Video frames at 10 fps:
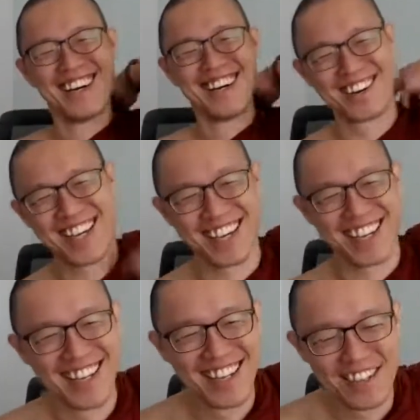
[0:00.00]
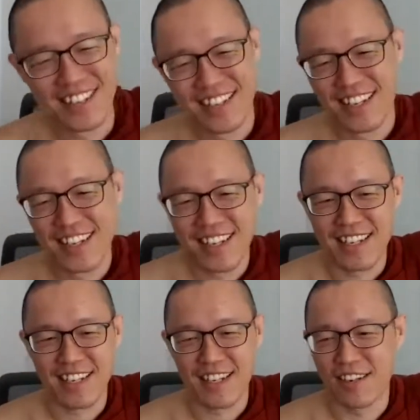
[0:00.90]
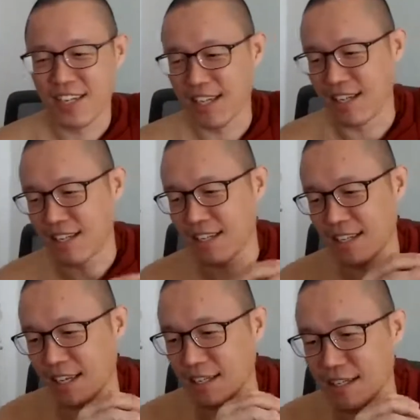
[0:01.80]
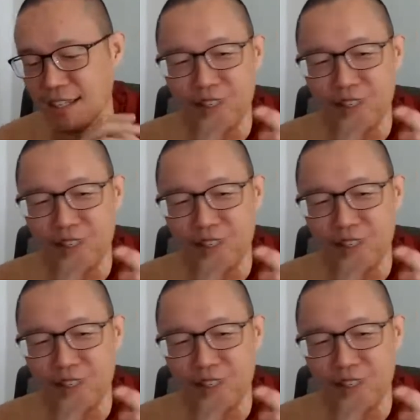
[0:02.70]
Okay. Okay, can I